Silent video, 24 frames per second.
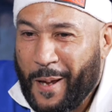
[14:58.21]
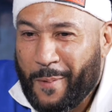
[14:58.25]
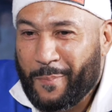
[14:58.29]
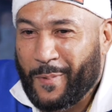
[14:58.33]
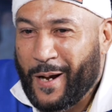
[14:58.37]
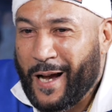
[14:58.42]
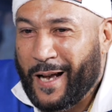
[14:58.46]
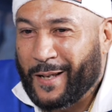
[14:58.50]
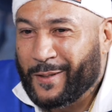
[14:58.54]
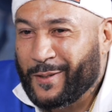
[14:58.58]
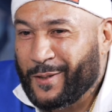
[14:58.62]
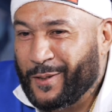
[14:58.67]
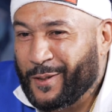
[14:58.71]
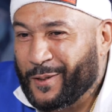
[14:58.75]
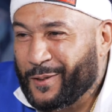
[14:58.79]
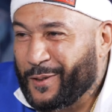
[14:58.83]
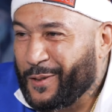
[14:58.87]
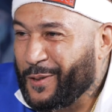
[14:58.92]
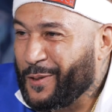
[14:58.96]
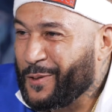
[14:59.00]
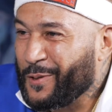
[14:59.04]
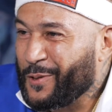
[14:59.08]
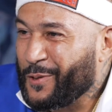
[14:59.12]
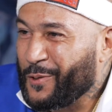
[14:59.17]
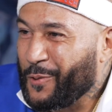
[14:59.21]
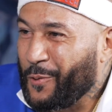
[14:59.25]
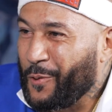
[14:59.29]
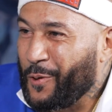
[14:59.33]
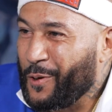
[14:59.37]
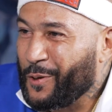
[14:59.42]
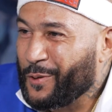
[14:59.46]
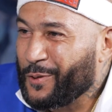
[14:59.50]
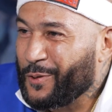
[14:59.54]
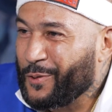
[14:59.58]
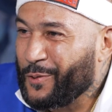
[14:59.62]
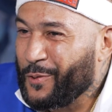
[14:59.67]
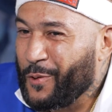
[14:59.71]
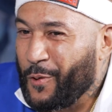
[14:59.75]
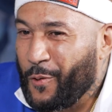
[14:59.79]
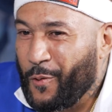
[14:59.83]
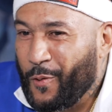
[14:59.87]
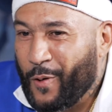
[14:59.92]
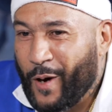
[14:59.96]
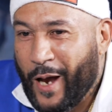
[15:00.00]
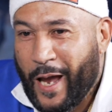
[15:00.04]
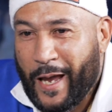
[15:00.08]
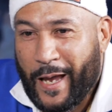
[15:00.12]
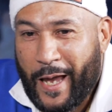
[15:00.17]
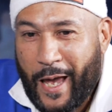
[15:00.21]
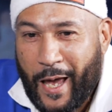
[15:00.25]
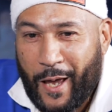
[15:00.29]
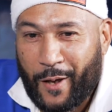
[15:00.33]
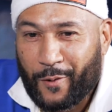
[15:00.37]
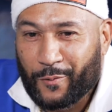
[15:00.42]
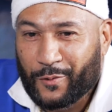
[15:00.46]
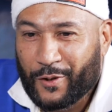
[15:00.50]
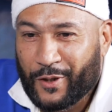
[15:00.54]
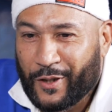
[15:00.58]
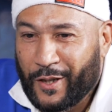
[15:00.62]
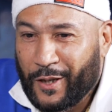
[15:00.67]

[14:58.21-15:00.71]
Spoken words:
M got took to the source, you know, AL